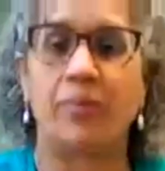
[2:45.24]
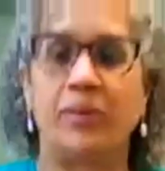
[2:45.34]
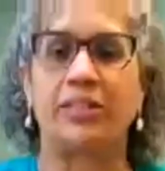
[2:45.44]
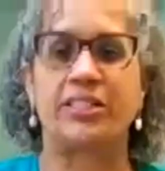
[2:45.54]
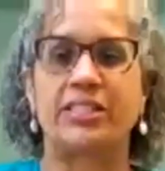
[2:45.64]

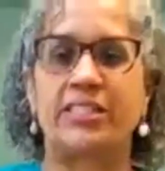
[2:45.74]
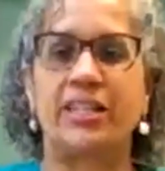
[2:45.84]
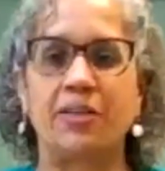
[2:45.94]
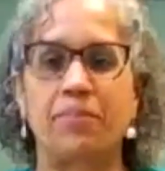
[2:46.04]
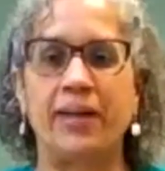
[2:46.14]
We'll just
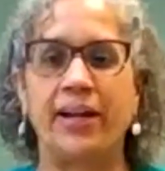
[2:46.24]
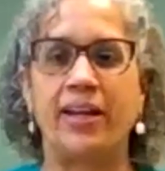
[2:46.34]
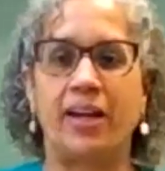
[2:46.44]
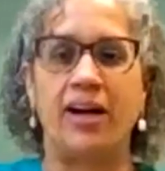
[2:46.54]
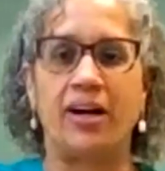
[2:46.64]
start
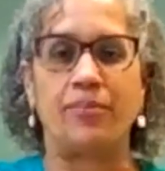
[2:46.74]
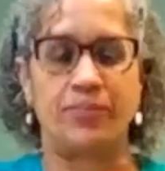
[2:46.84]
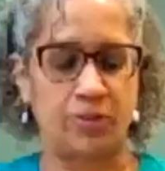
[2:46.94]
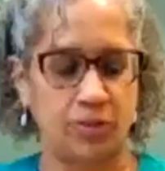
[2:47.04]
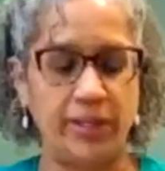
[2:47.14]
by
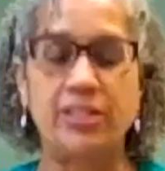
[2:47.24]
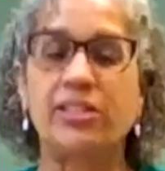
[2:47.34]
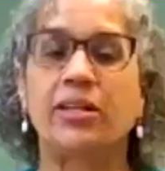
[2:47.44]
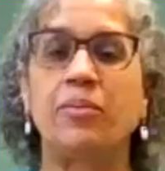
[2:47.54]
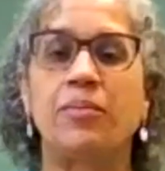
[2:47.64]
doing
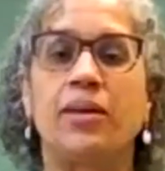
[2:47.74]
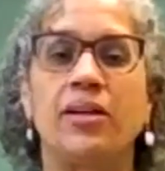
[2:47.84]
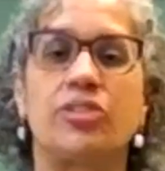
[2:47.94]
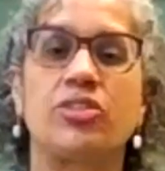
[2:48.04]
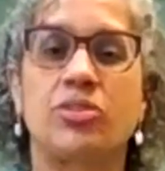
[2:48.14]
some
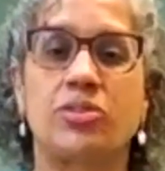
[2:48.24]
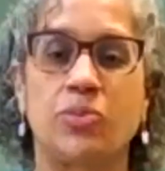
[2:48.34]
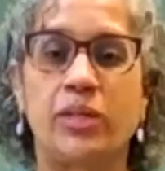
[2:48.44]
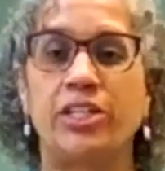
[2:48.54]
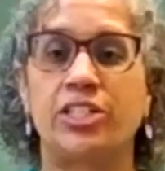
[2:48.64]

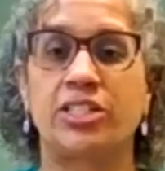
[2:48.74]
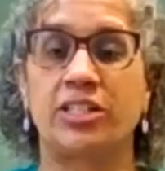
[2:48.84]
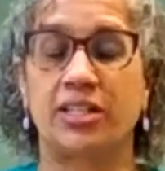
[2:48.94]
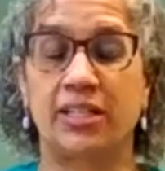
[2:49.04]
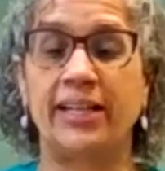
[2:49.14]

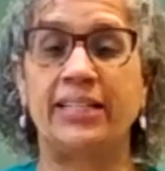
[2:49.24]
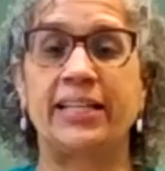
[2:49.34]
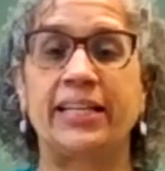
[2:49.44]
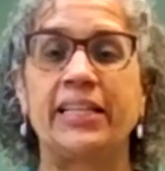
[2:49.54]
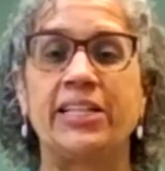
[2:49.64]
Swedish-like
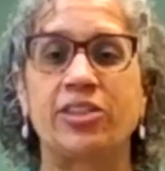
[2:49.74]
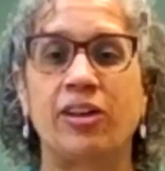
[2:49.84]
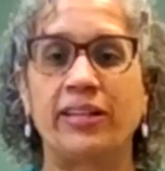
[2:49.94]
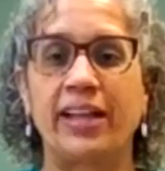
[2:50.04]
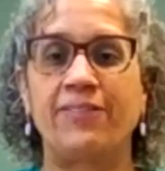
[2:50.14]
techniques
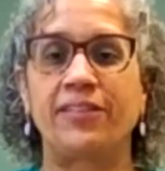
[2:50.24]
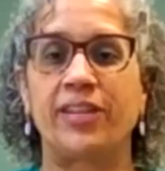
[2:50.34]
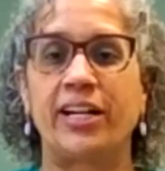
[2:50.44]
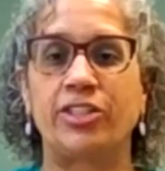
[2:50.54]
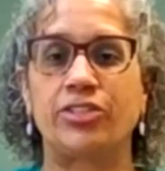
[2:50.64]
called
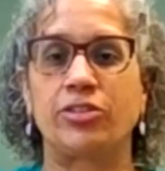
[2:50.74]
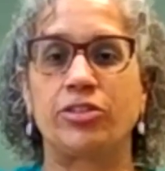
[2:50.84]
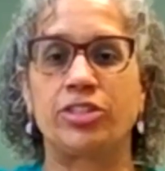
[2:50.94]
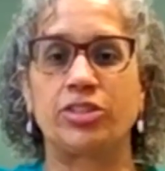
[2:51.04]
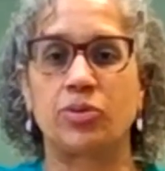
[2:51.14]
Effleurage
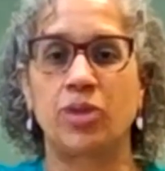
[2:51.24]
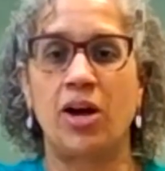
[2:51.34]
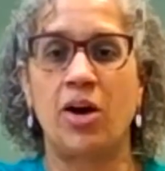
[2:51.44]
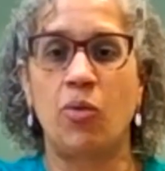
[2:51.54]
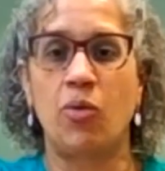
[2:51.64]
Strokes, just
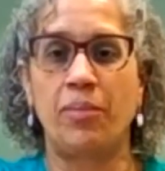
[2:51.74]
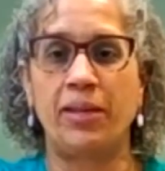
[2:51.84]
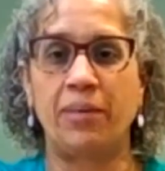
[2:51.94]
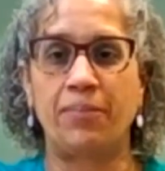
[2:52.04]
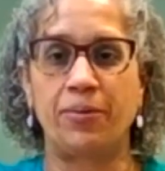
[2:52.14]

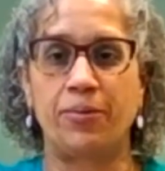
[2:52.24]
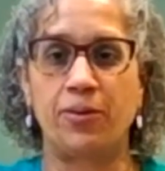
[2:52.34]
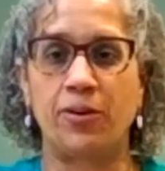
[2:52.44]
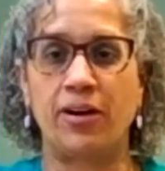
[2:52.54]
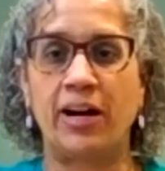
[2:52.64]
warming up the
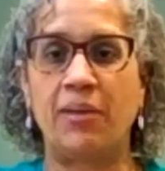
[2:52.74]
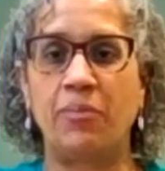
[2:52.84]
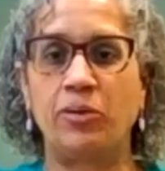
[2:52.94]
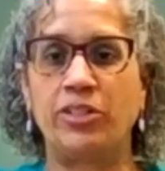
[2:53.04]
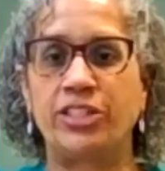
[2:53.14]

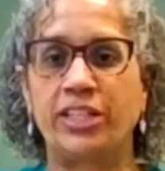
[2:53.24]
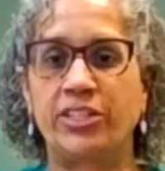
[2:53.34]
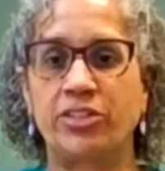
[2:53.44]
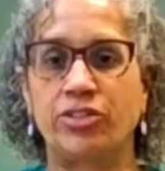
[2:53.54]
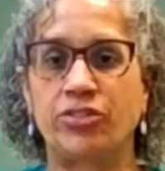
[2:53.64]
forearm with
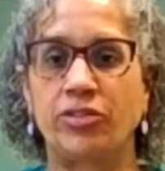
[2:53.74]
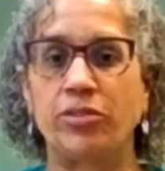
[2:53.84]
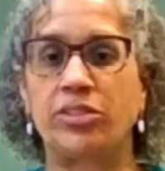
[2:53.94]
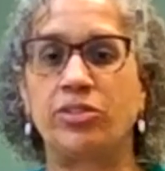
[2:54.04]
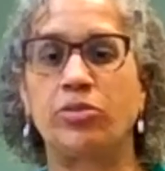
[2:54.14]
gentle
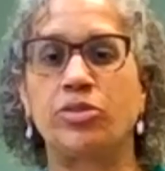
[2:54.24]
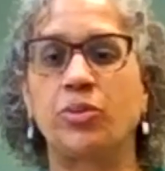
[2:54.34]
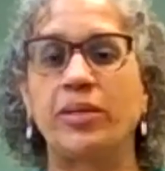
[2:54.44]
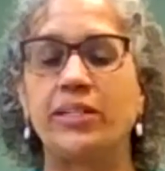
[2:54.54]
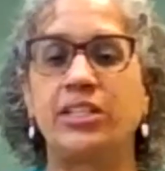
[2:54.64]
strokes, no
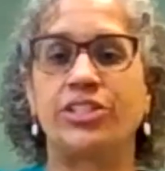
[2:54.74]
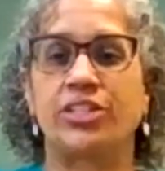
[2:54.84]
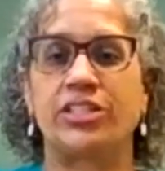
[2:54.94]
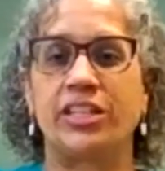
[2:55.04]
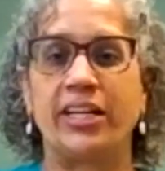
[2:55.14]
squeezing
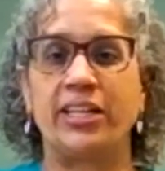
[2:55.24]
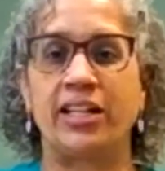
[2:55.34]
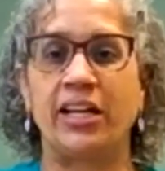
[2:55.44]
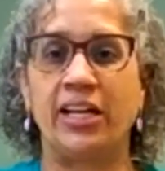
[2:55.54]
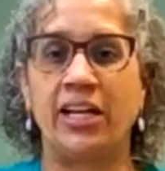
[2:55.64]
just yet.
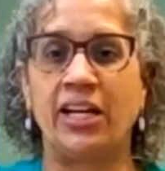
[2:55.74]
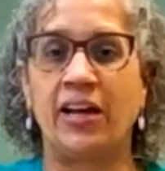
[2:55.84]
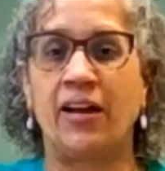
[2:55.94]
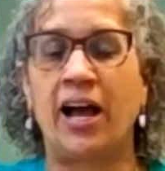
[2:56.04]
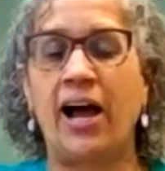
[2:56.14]

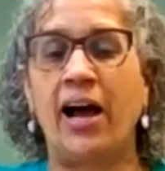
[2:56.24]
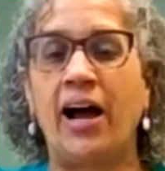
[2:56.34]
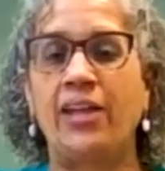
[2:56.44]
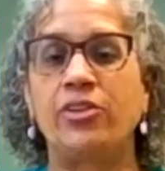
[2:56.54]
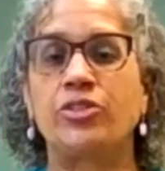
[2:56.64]

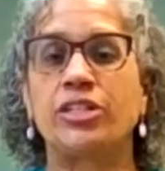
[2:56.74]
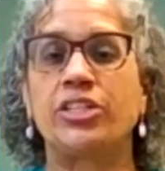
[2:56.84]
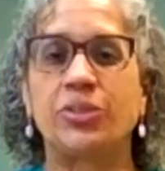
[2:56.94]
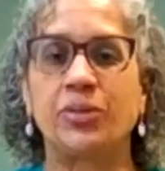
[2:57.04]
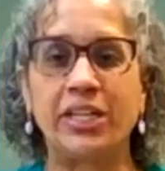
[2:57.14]
I usually
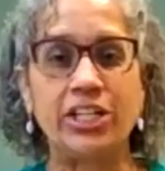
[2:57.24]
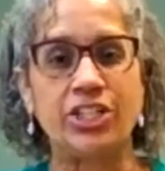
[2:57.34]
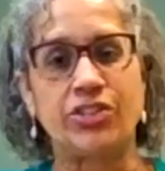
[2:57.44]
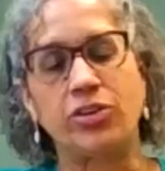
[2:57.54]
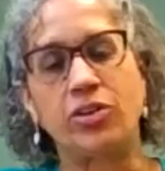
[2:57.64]
do
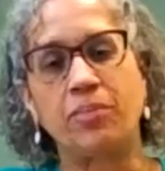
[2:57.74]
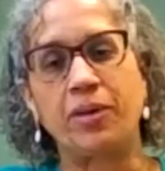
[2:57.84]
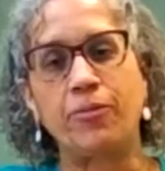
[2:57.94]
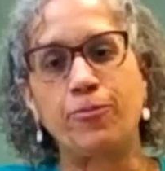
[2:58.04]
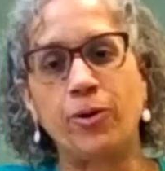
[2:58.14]
each stroke
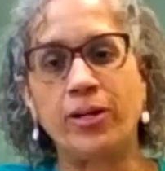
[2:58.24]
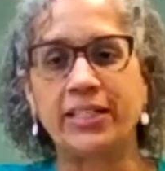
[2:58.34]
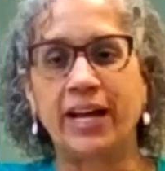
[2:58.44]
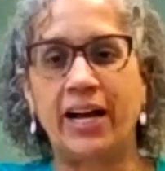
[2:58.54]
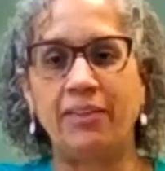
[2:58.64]
about 4
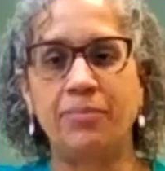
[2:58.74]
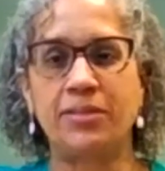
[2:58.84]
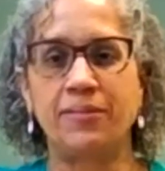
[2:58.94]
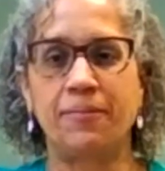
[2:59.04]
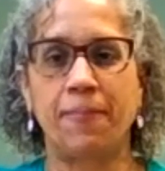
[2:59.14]
times.